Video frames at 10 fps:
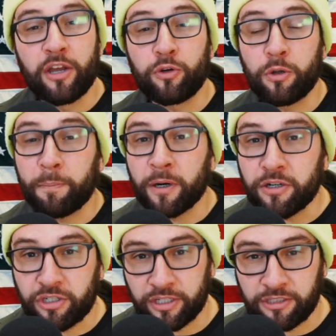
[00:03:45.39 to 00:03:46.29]
to
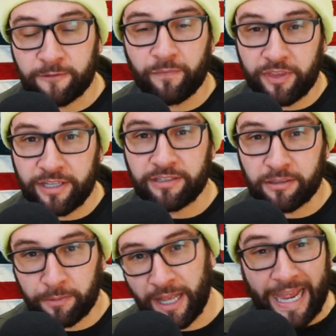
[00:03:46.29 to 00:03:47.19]
purchase these
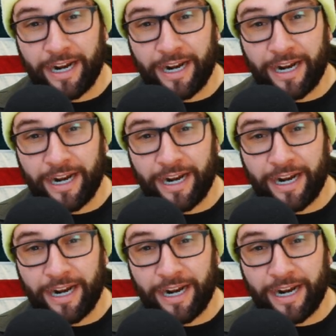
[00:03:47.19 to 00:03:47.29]
supplies.